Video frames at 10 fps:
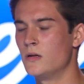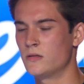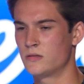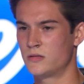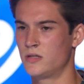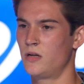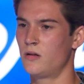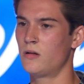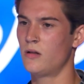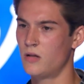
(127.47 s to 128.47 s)

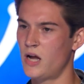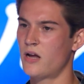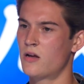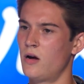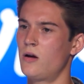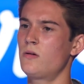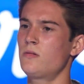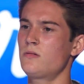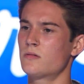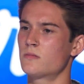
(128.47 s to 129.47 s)
still
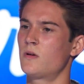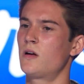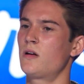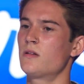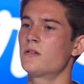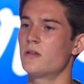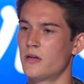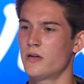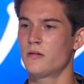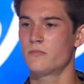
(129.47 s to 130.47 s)
echoes my
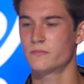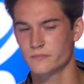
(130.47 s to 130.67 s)
name.